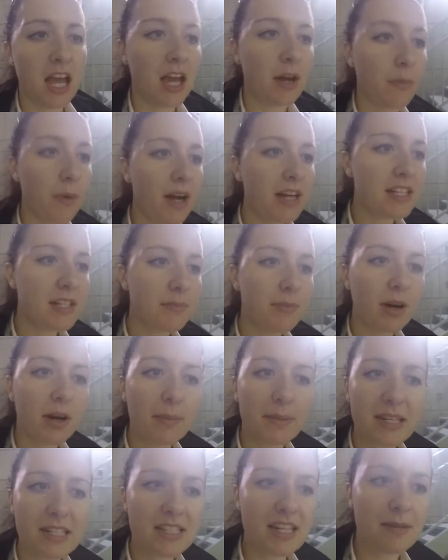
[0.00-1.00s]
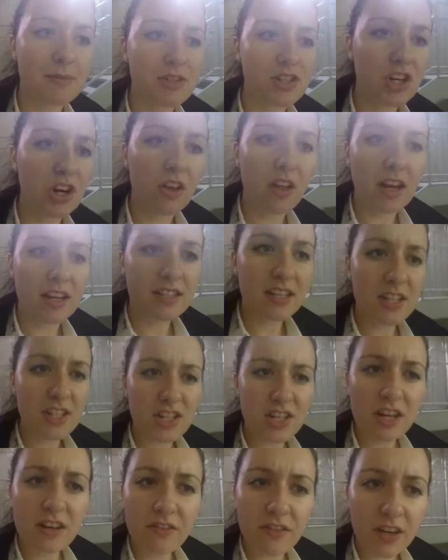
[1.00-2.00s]
and why is the barman's name Sherlock,
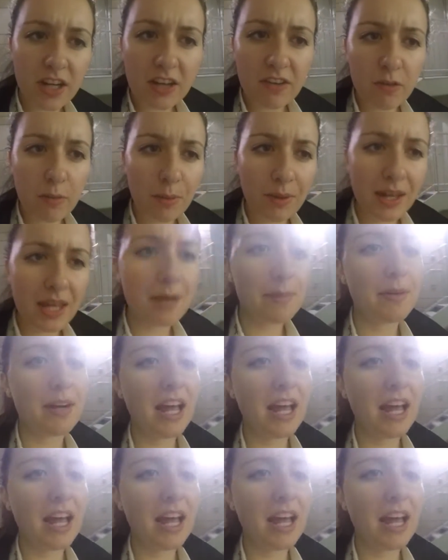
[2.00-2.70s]
such an unforgivable name,